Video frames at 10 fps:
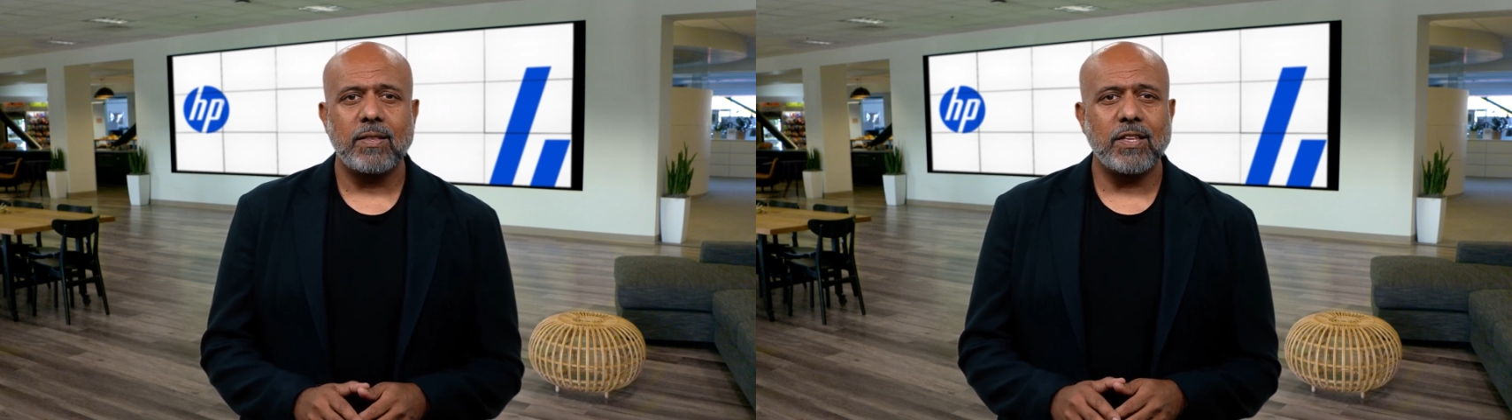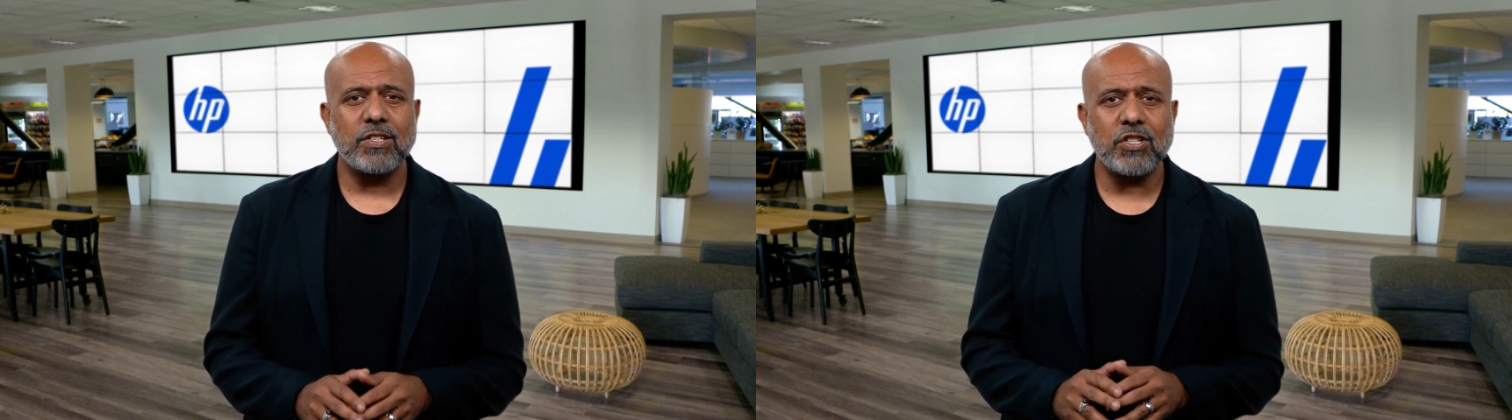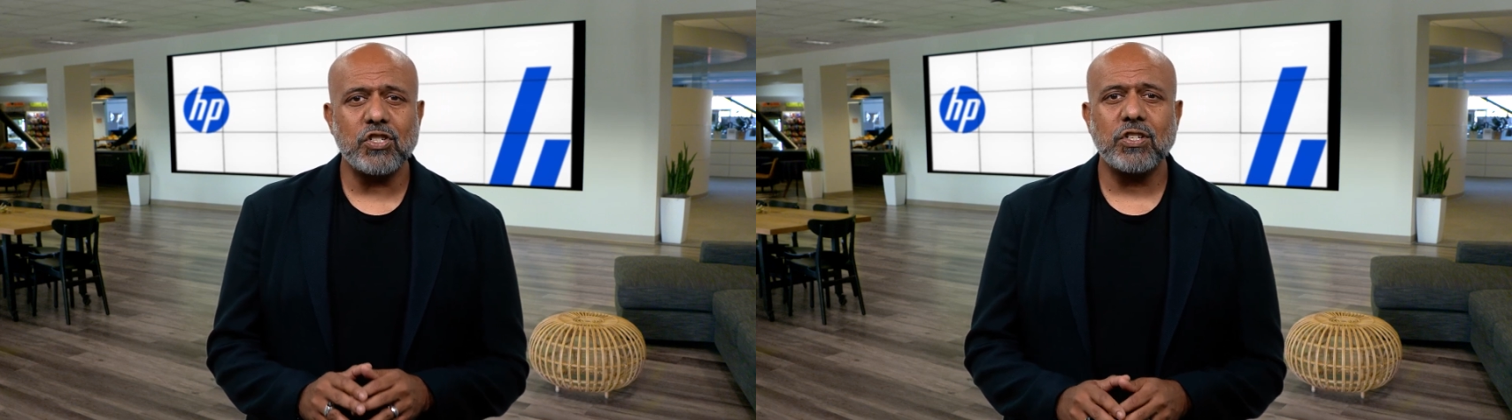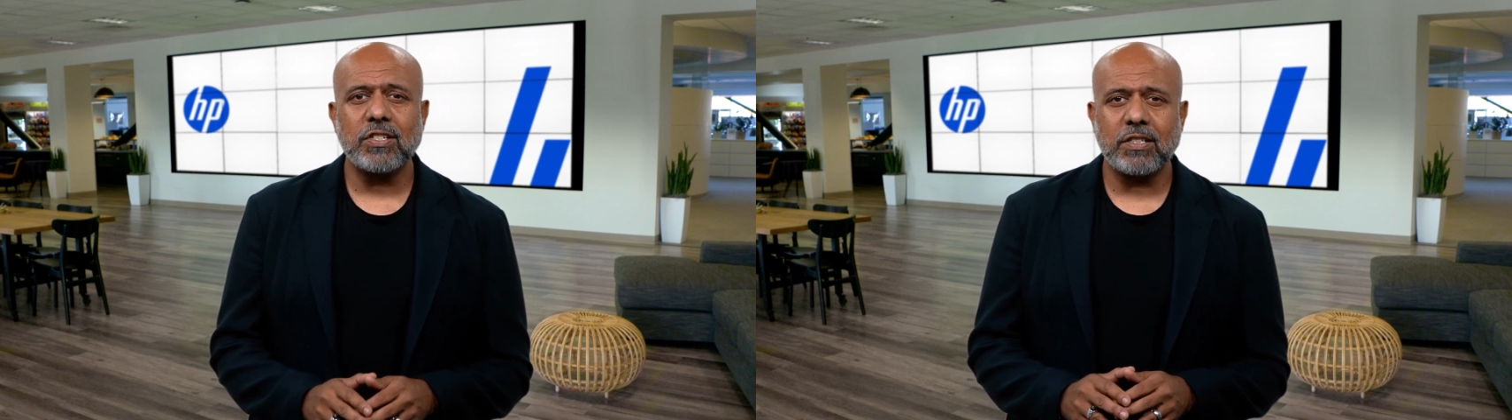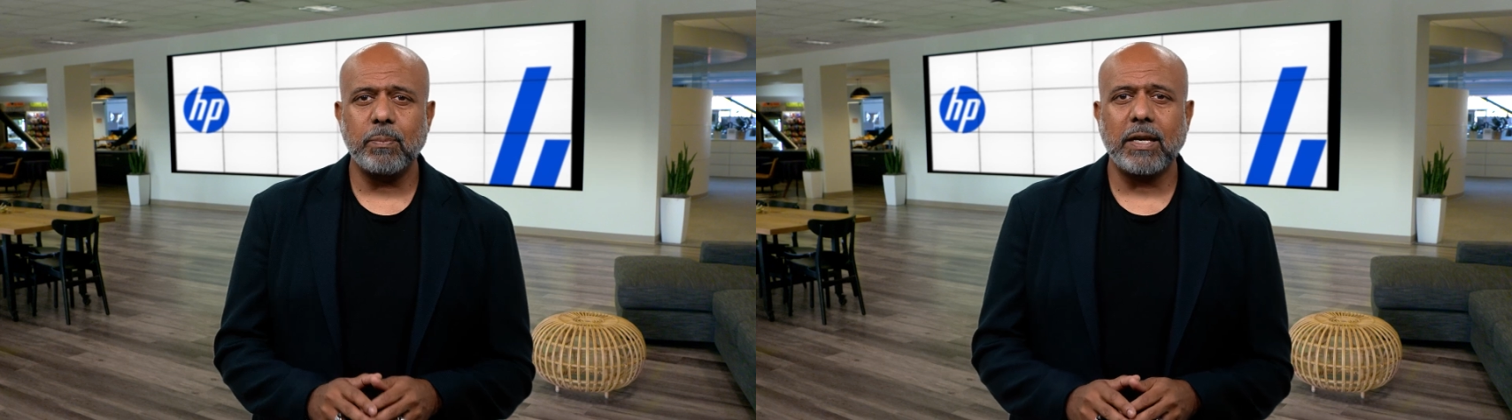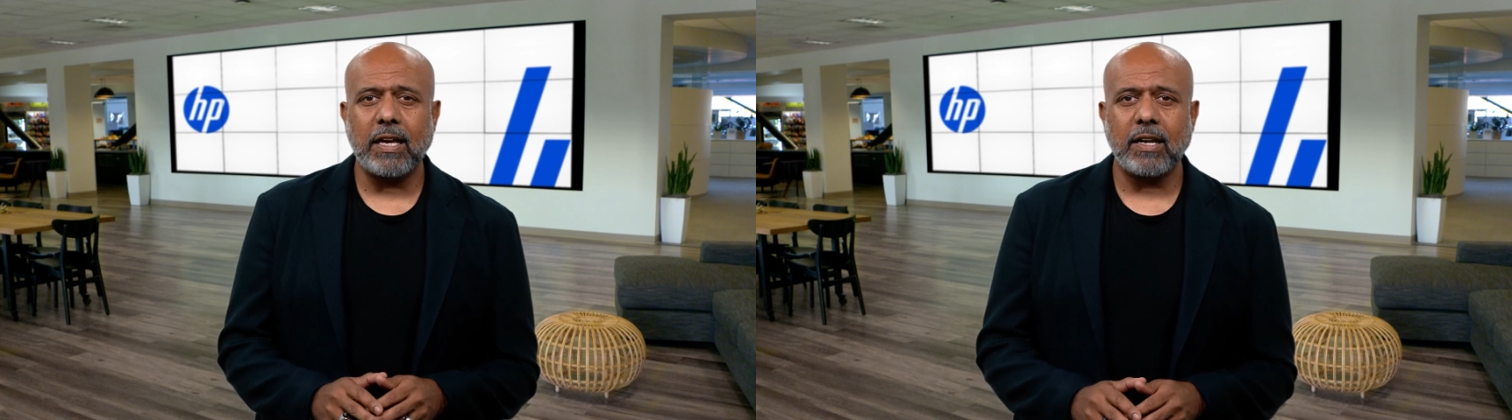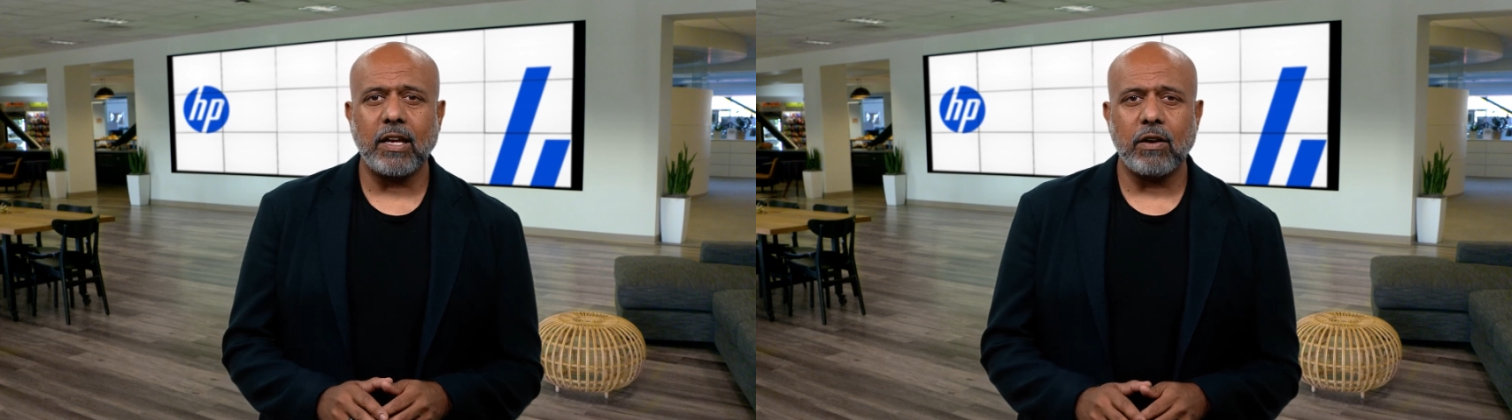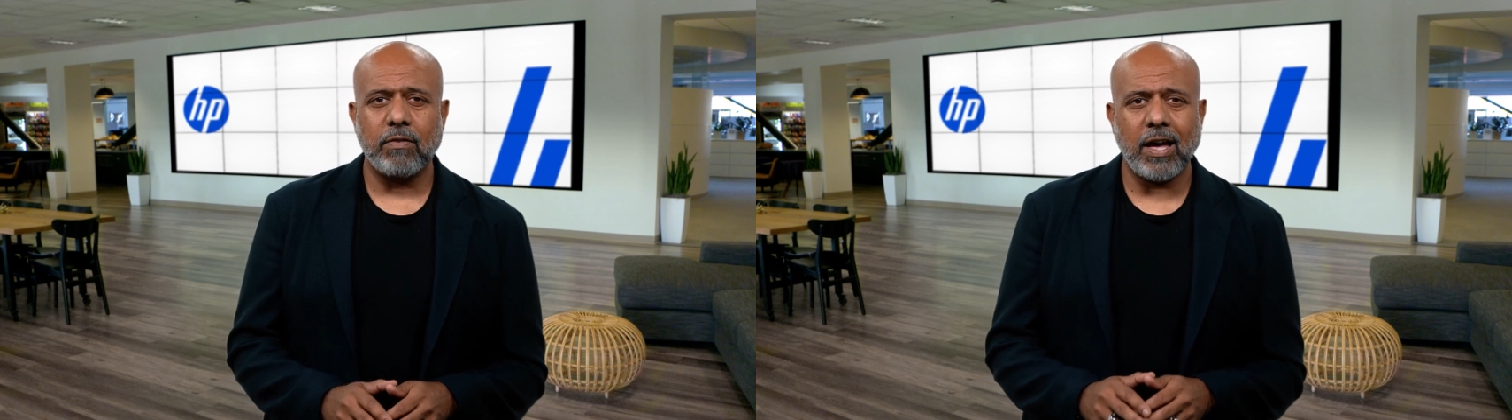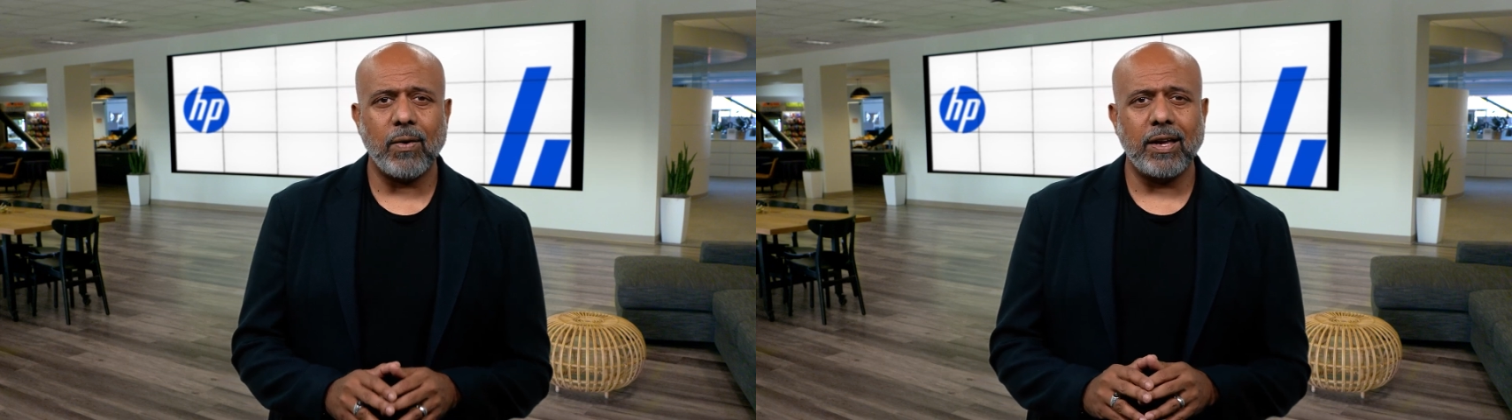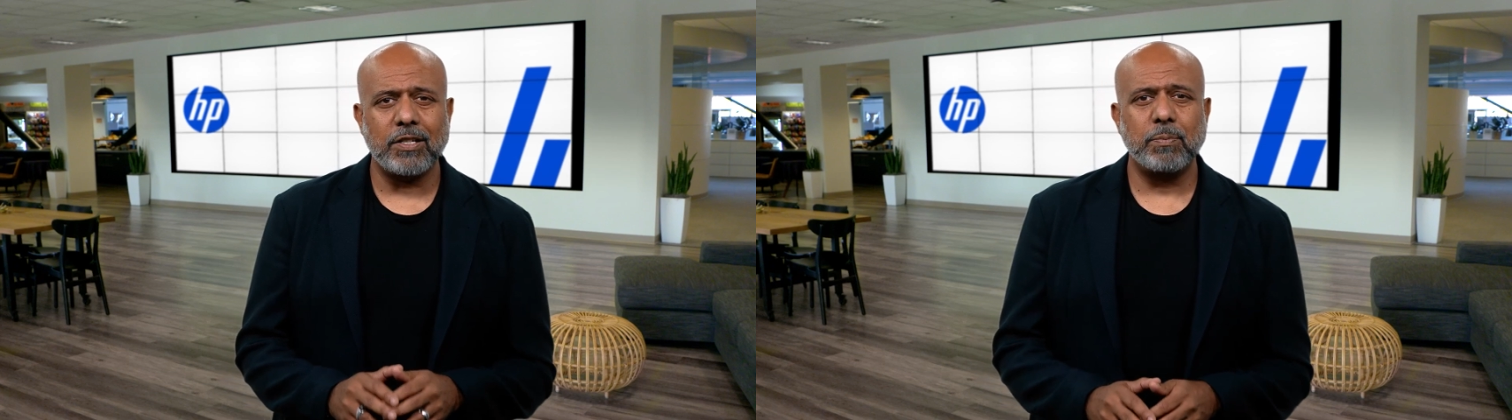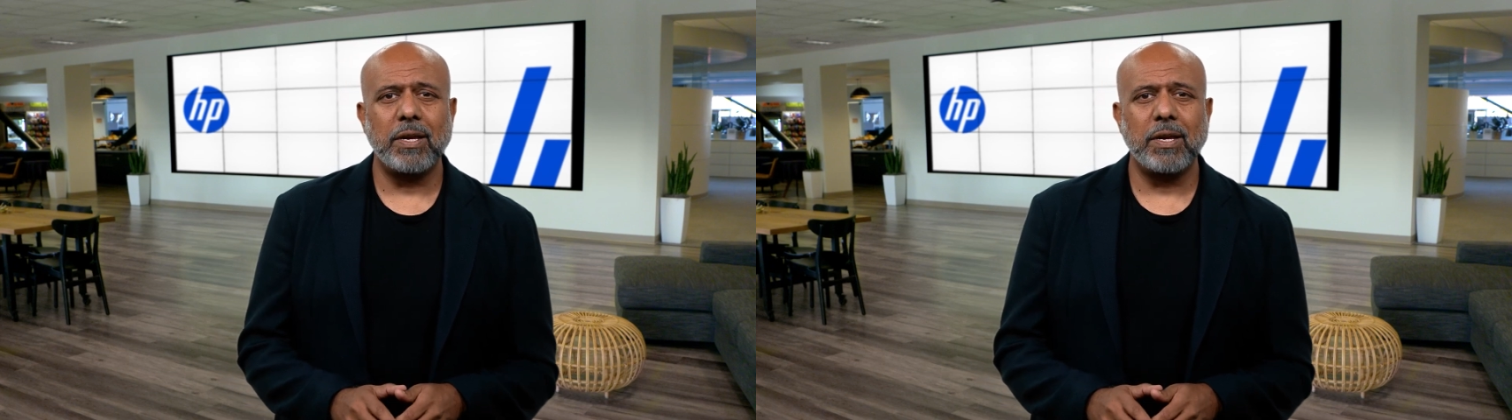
This is just the beginning of how H